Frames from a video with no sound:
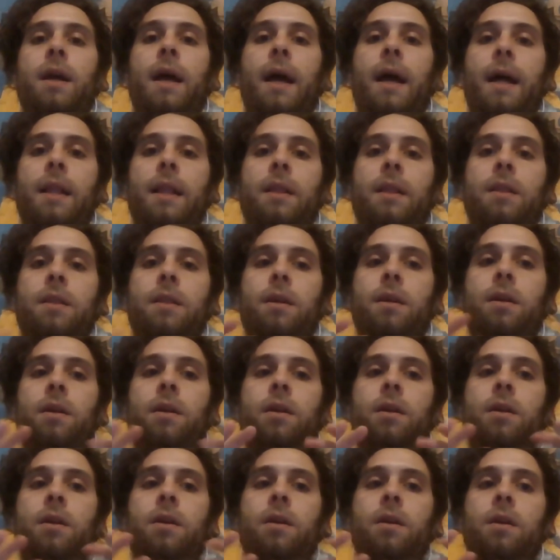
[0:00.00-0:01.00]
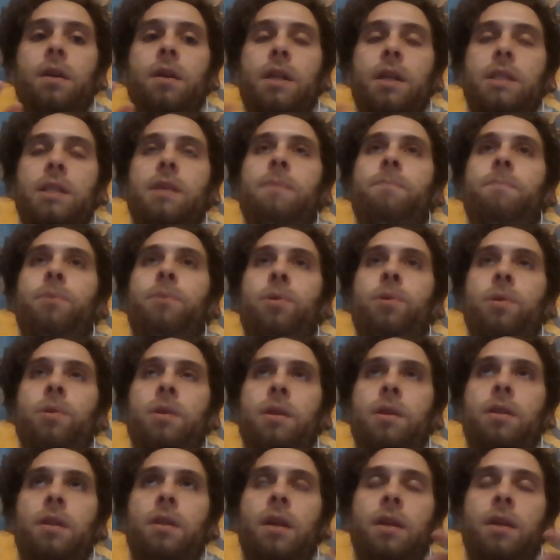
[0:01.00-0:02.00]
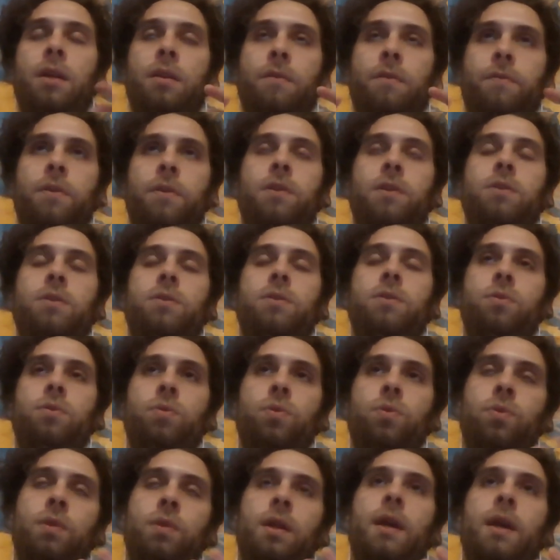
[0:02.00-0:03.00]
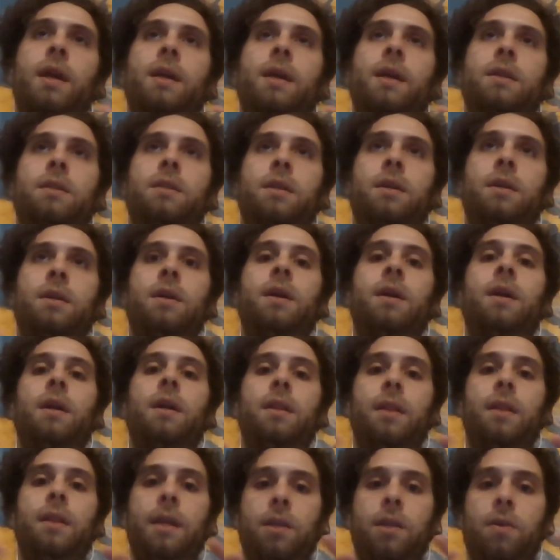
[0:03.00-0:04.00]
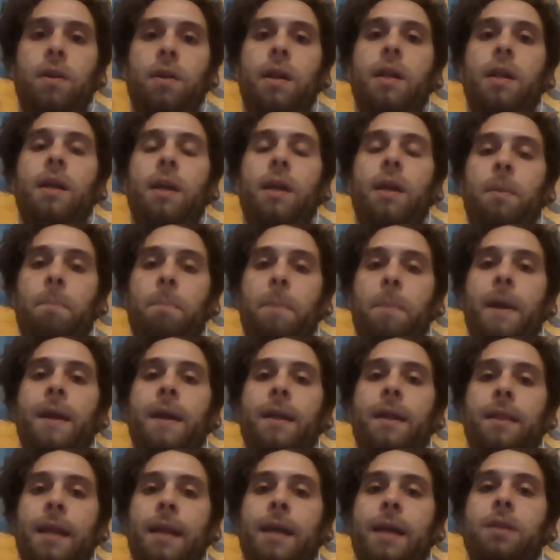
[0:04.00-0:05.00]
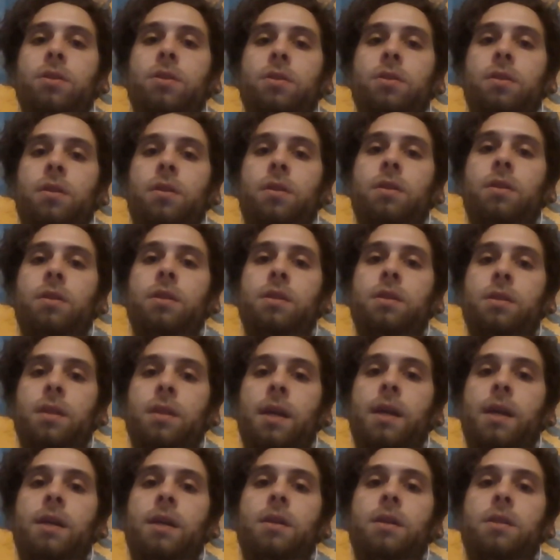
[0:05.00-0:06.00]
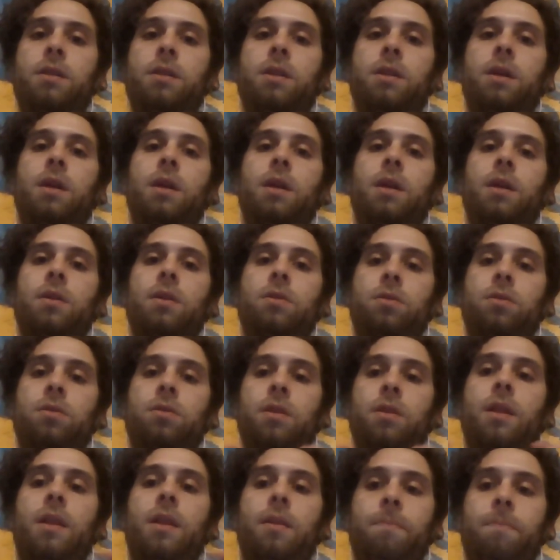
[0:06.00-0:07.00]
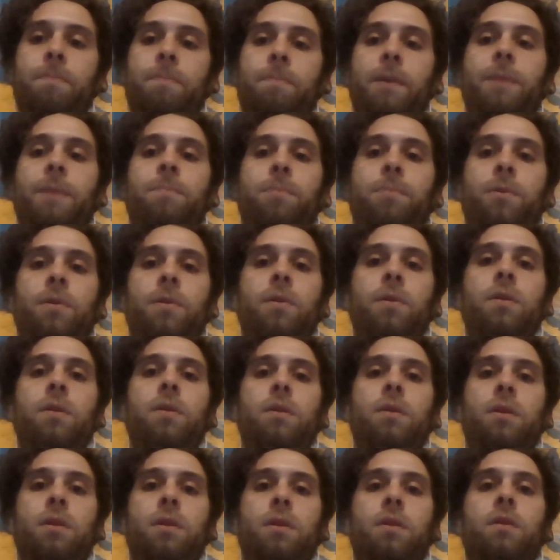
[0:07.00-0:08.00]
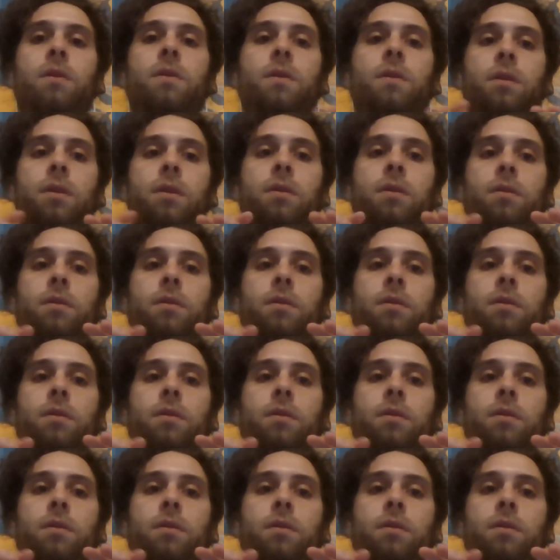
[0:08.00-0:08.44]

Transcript: And it's important in the first 2 days that you really pay attention on these things, mm. so that people, you know,